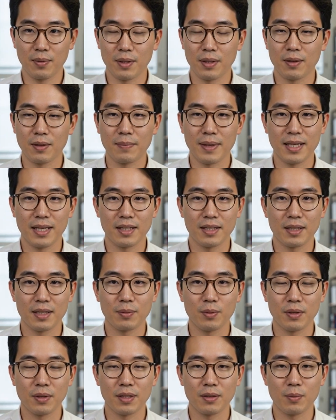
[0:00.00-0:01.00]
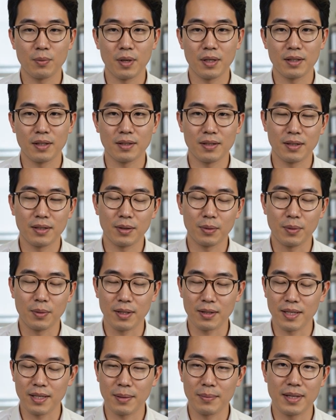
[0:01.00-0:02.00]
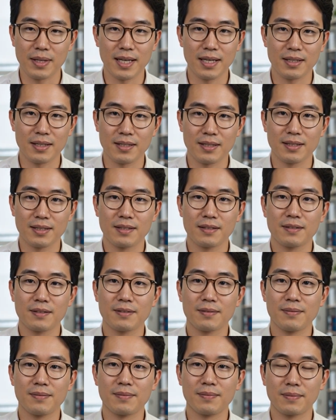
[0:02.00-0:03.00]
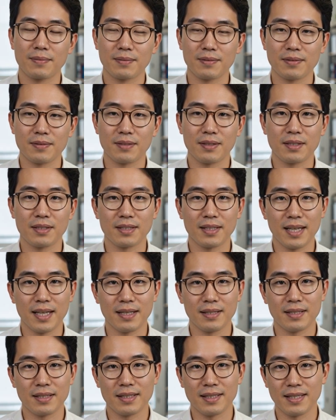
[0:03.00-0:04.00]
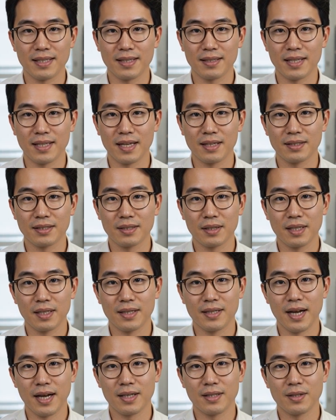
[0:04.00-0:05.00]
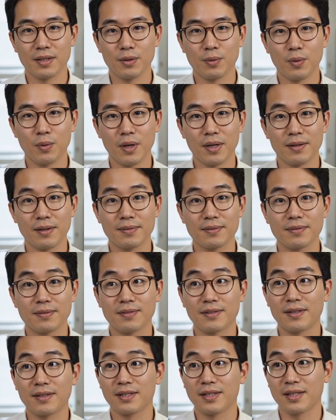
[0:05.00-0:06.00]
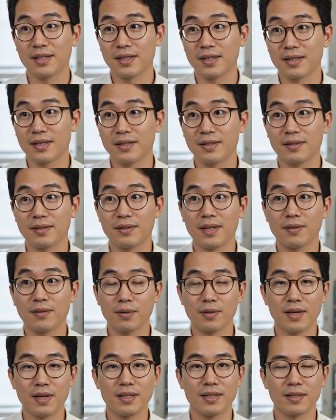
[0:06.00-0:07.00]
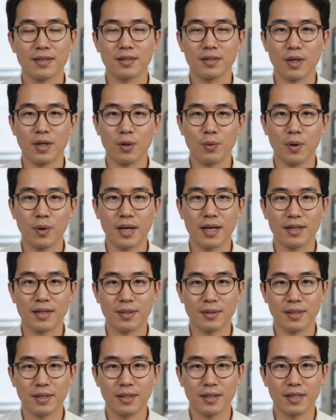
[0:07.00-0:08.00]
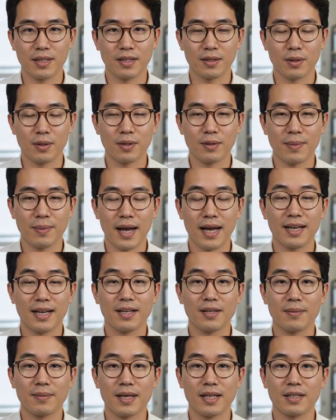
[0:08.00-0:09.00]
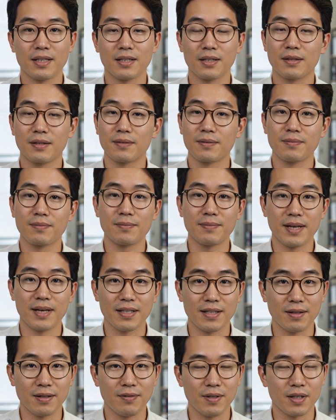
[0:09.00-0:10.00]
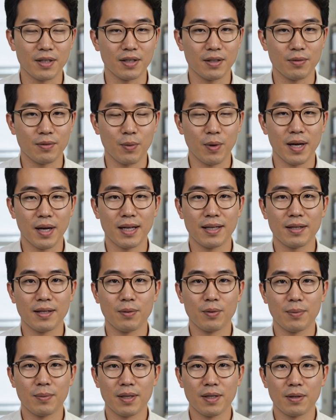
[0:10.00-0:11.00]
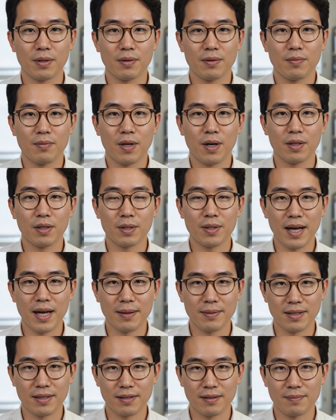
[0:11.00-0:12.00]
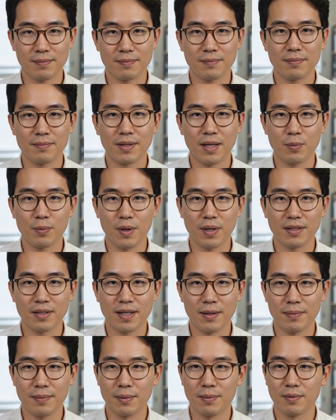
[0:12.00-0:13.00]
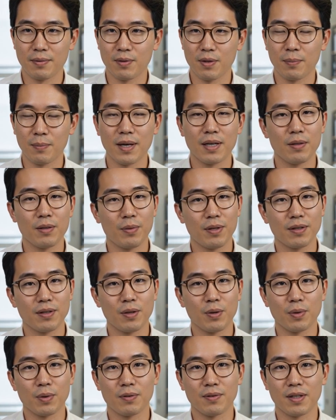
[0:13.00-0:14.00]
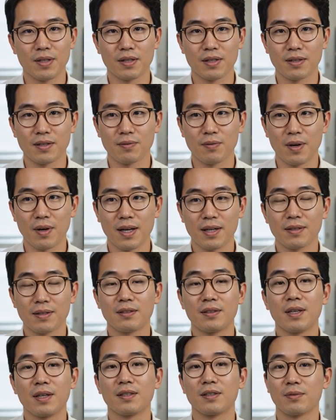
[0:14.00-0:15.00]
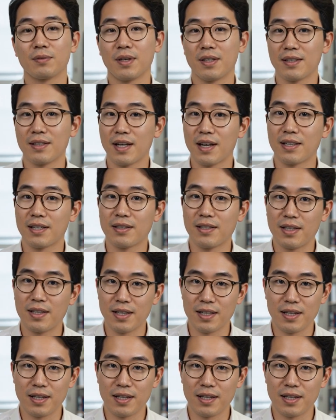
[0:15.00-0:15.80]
when you're managing more than one or two Windows applications. Cite index 30-1. If you just install Wine using your distro's package manager, that's the version of Wine that will be used for all your apps. And while some may perform better with newer versions of Wine, others might not.